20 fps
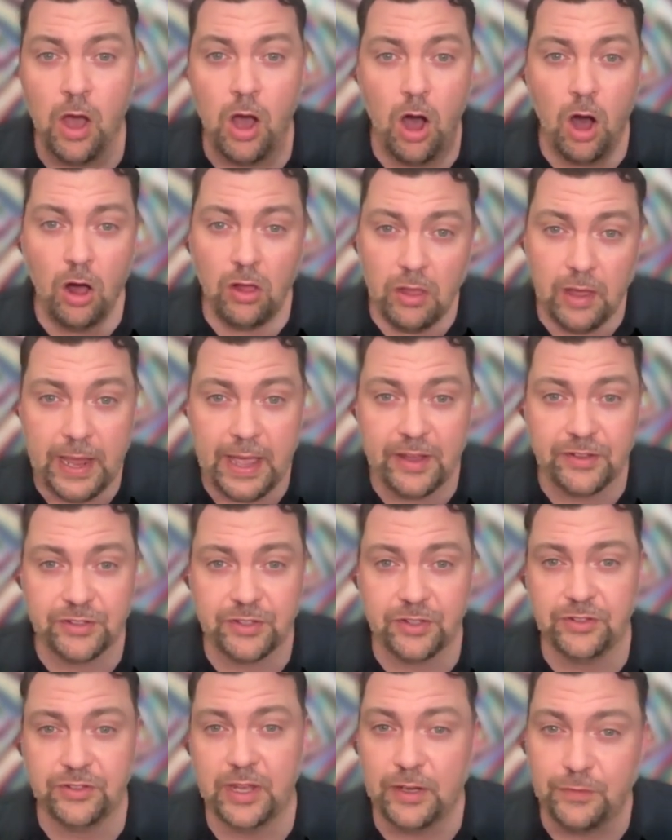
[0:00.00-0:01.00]
All I ask
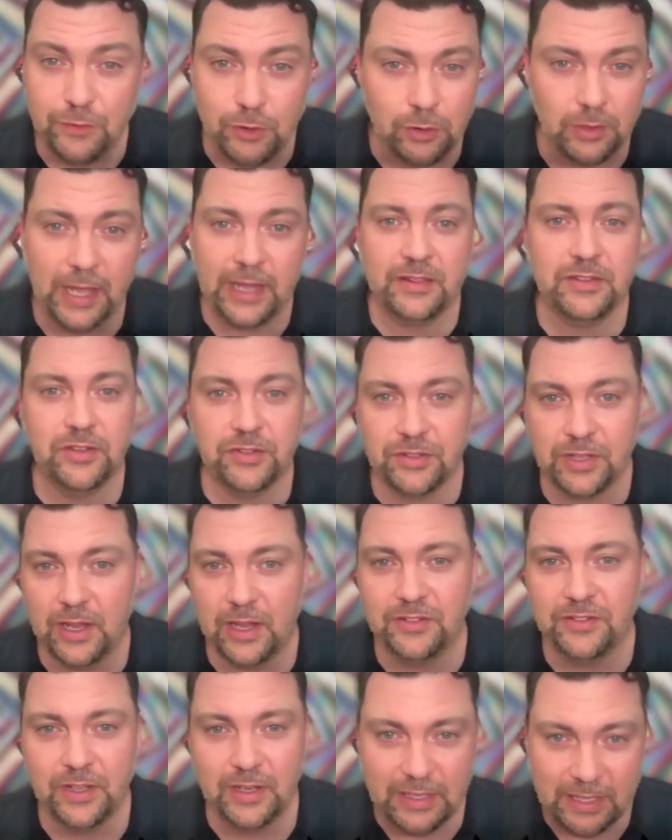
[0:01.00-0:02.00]
is that if you like this
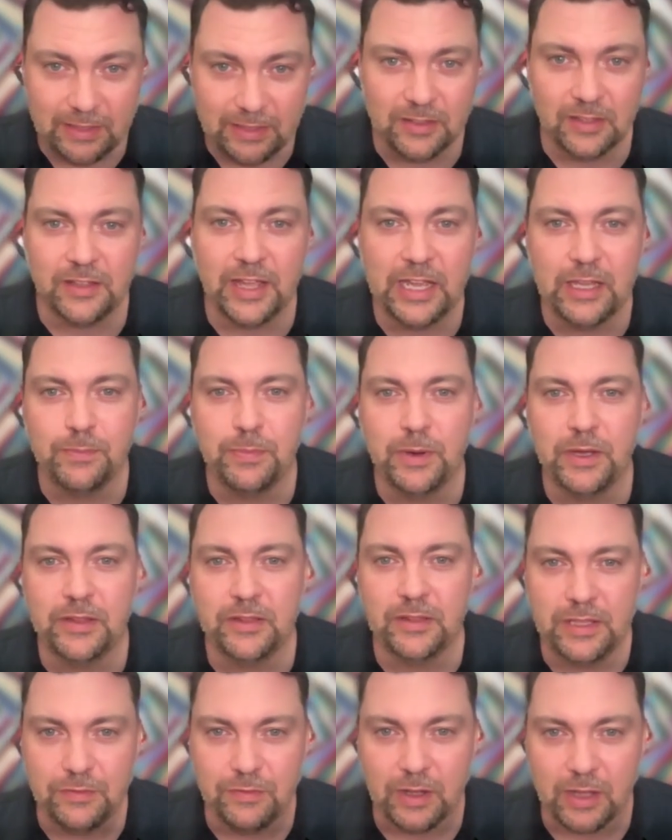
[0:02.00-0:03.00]
content, hit the like button,
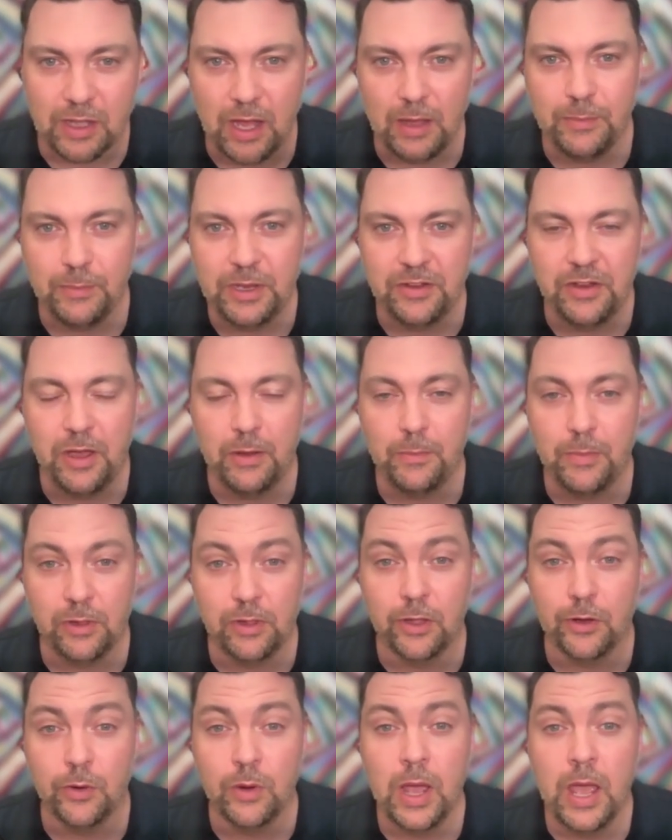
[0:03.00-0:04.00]
leave a comment down
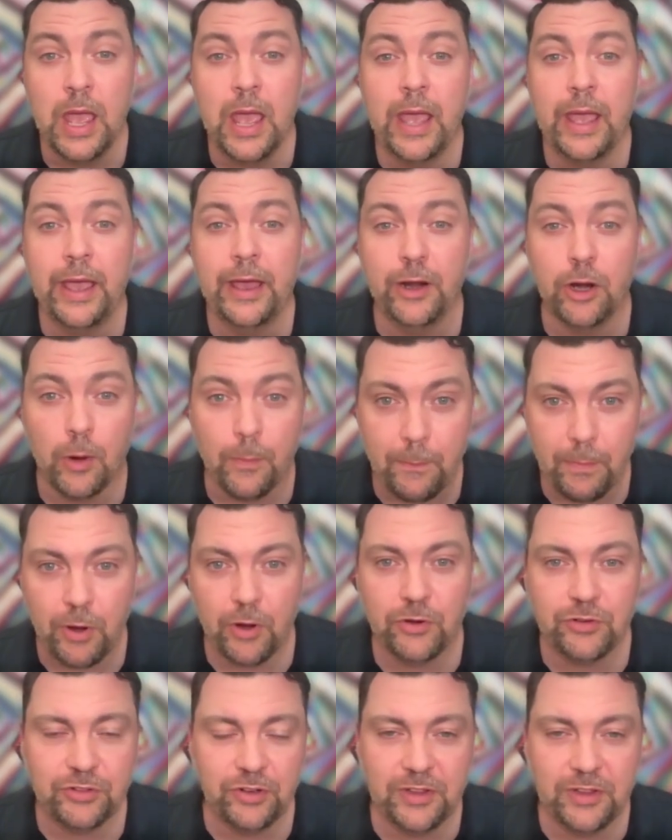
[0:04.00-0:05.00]
below, and I'll
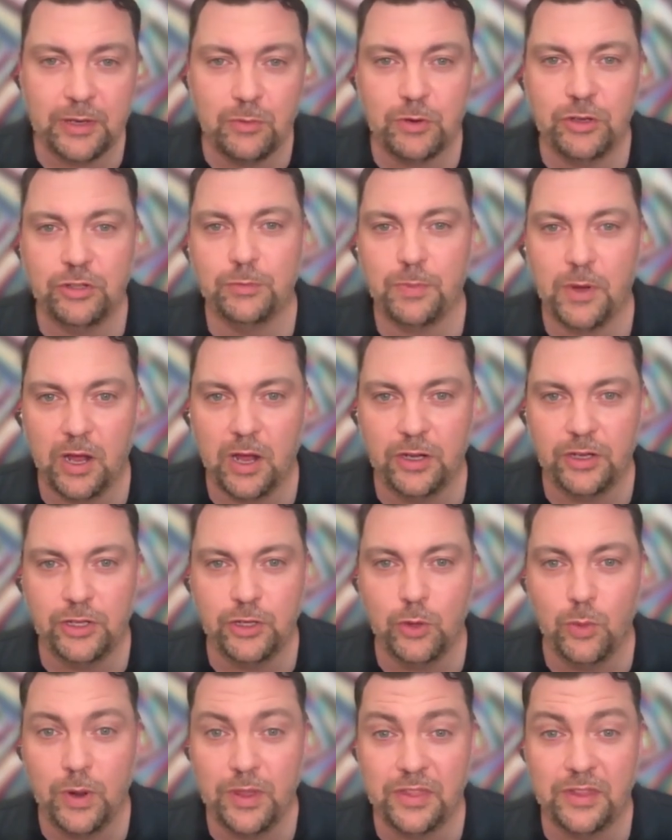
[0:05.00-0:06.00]
personally respond to
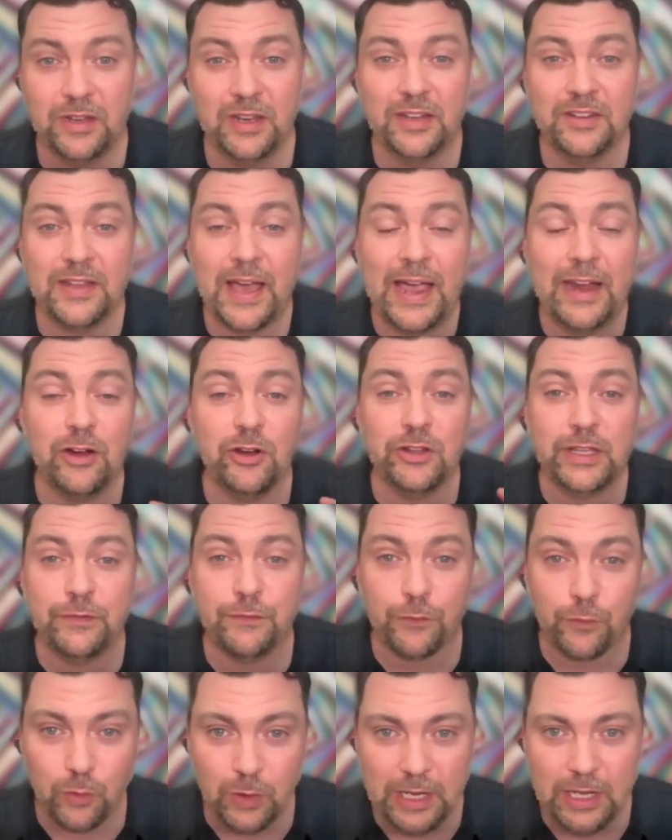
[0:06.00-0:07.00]
you with an entirely
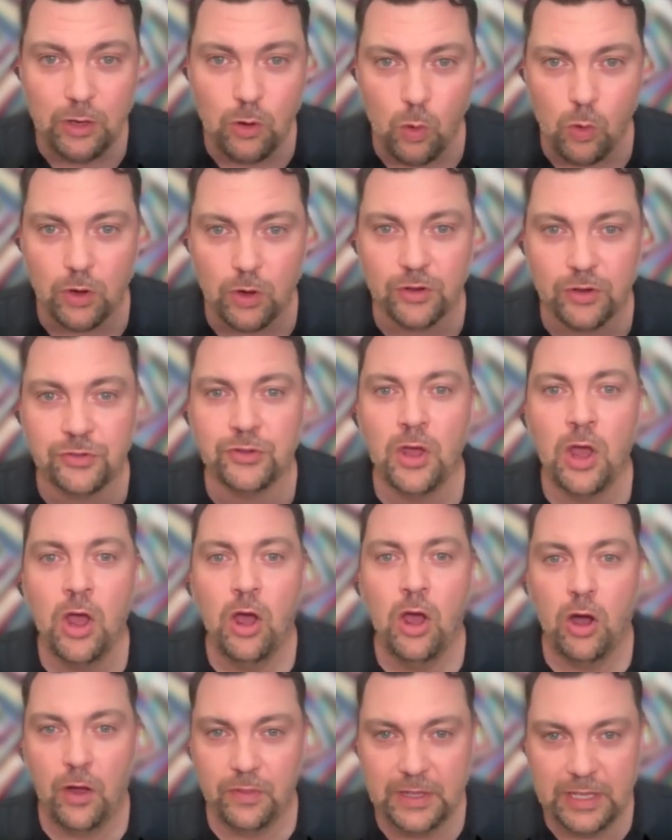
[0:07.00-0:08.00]
free course
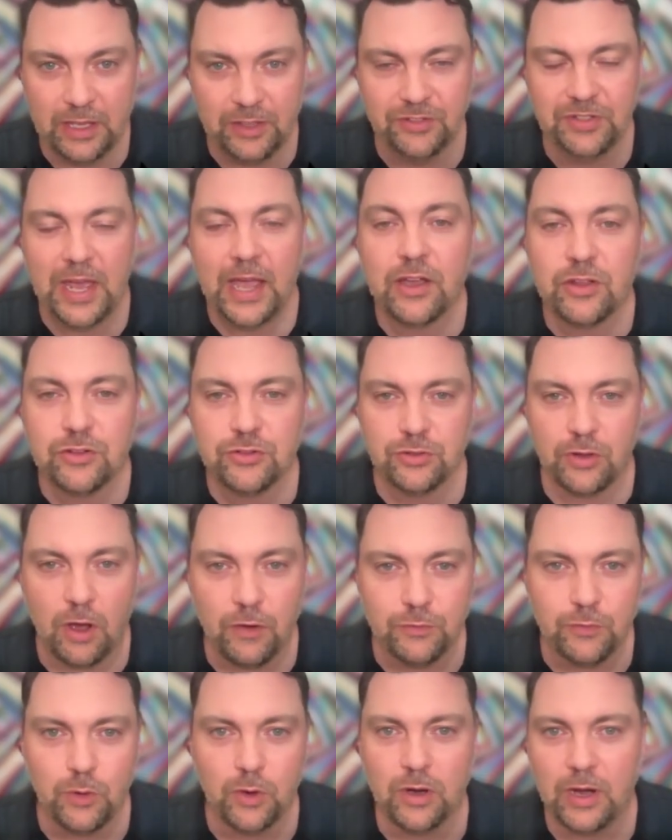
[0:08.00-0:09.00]
on the exact
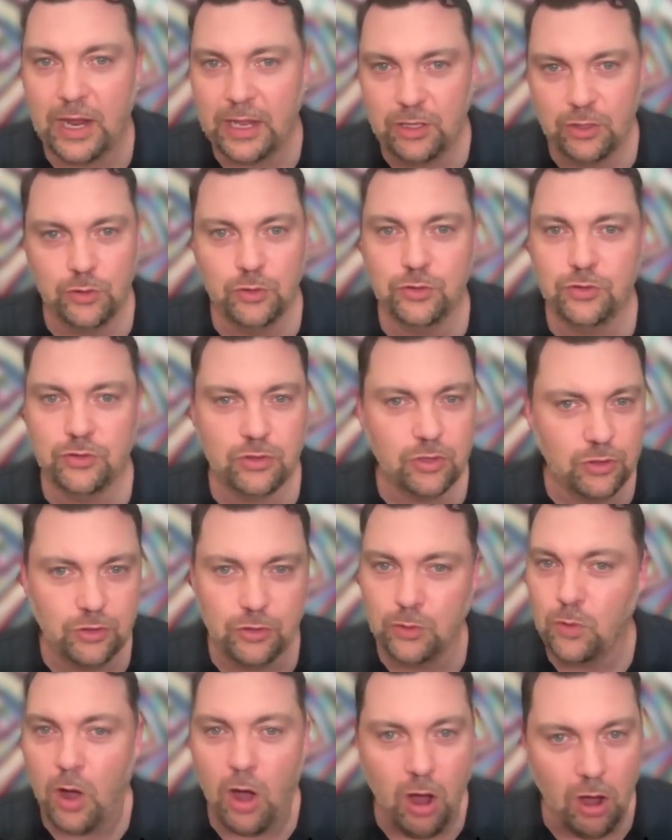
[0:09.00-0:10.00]
software I use to
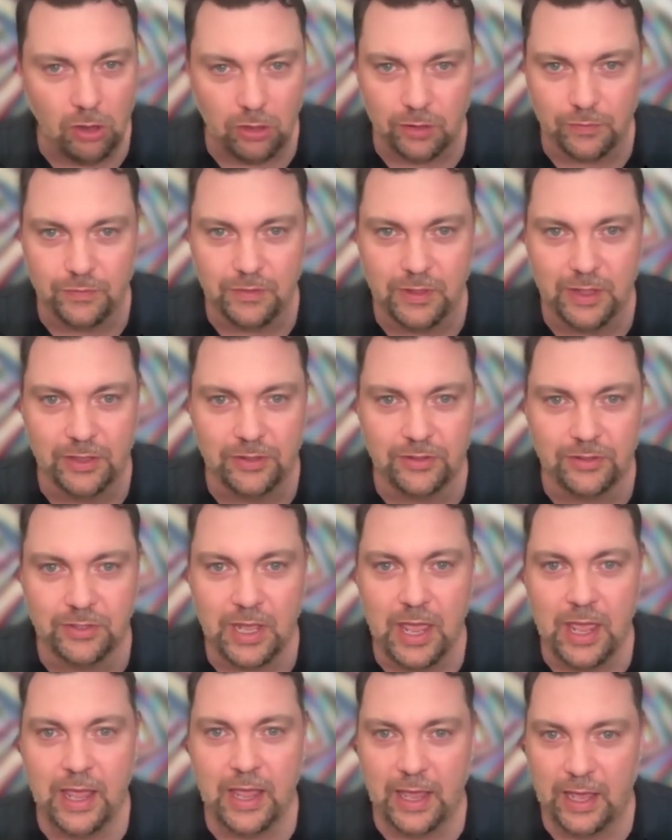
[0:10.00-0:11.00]
do all of this.
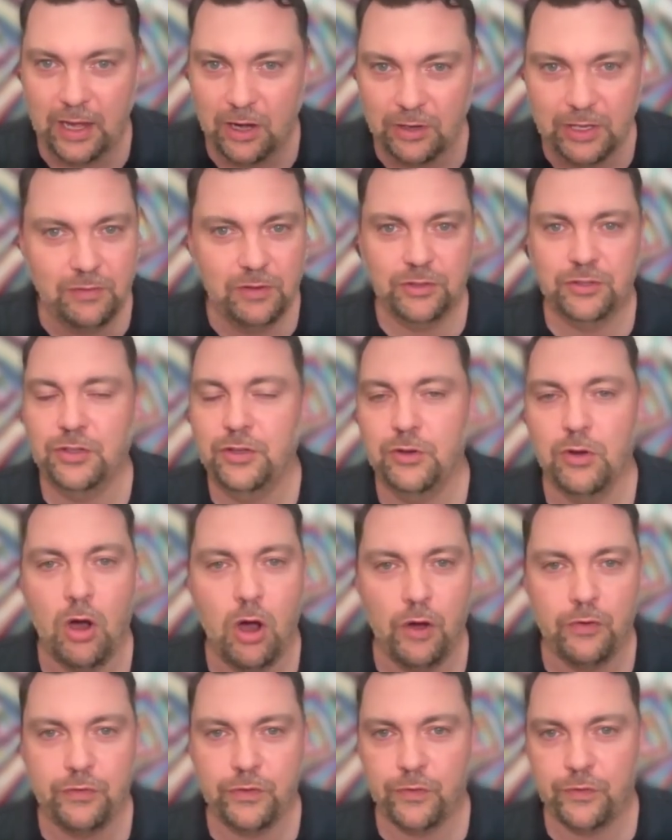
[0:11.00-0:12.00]
And I'll give it to you
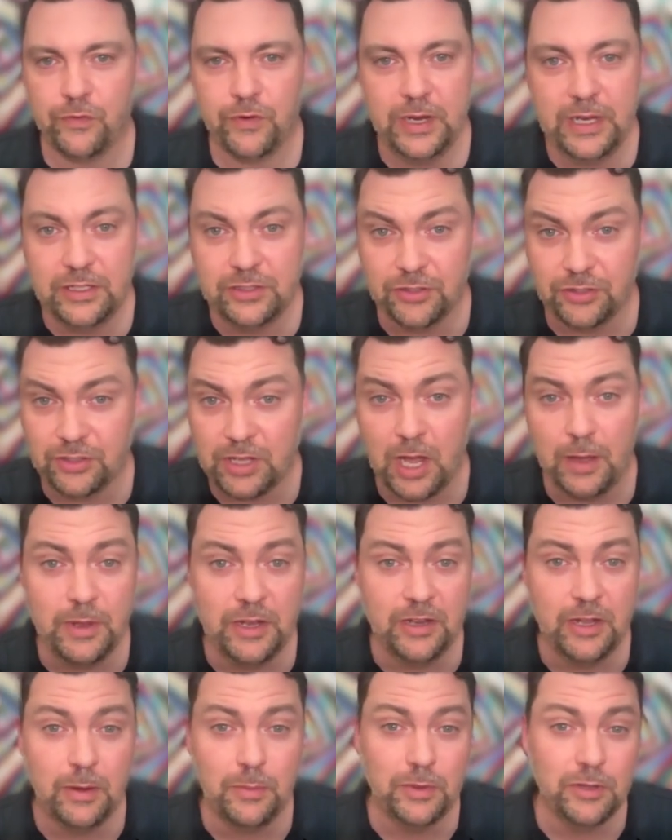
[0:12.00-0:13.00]
all for free. Just
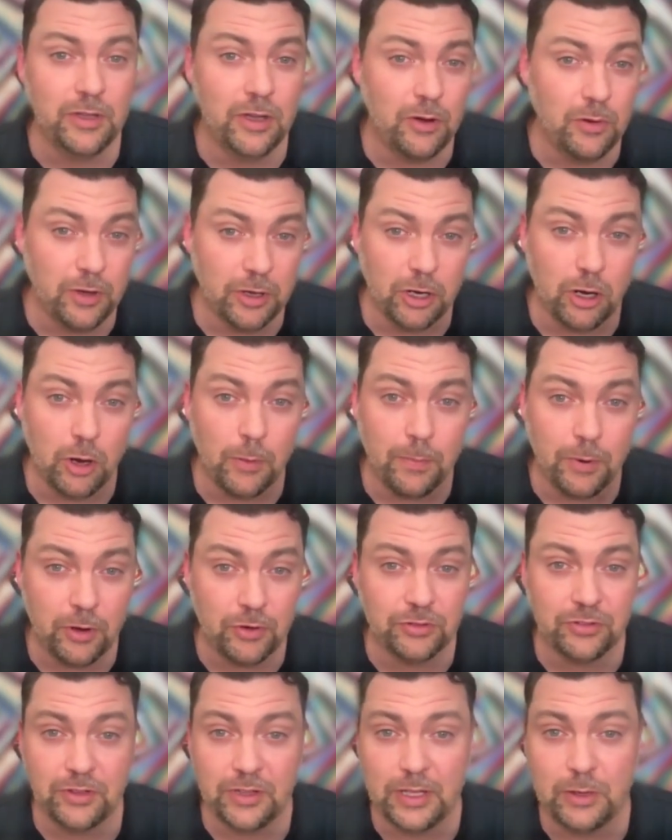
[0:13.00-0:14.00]
comment down below, and I'll
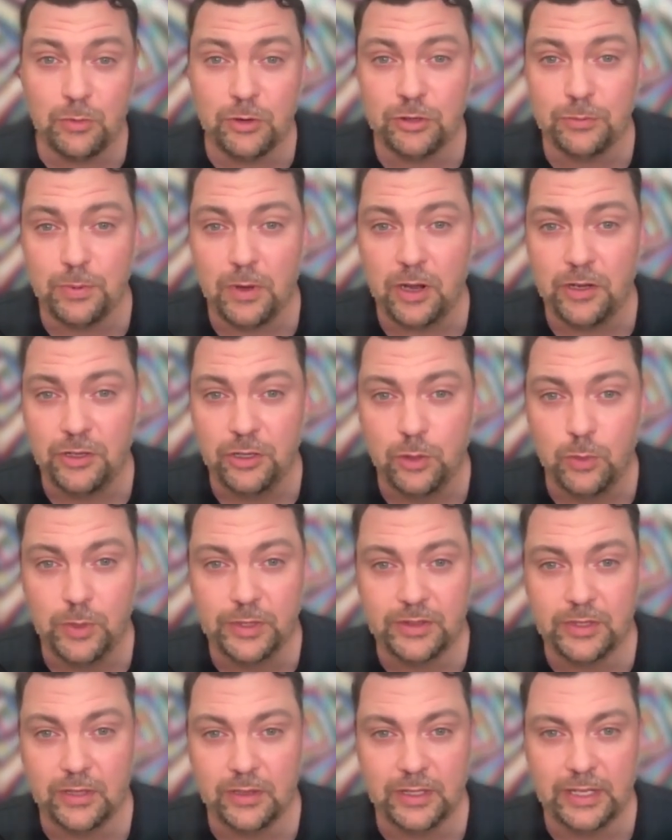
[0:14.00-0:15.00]
personally respond to you
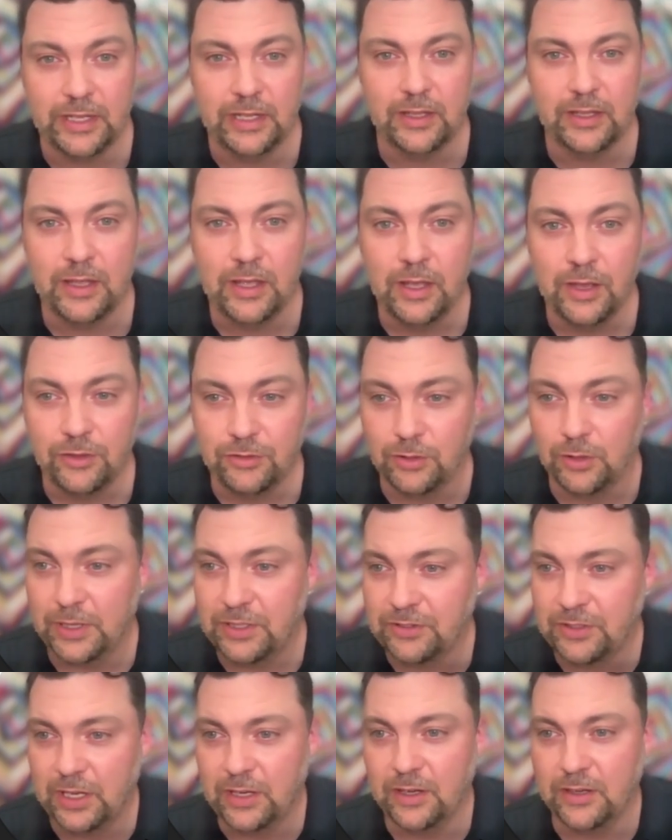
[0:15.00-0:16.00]
with the link. So
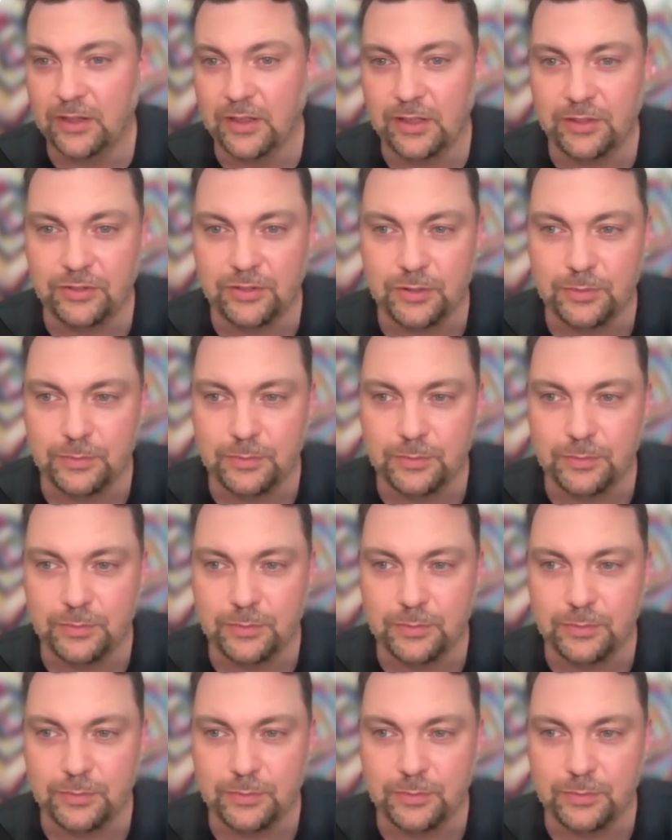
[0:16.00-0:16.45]
let's get into this.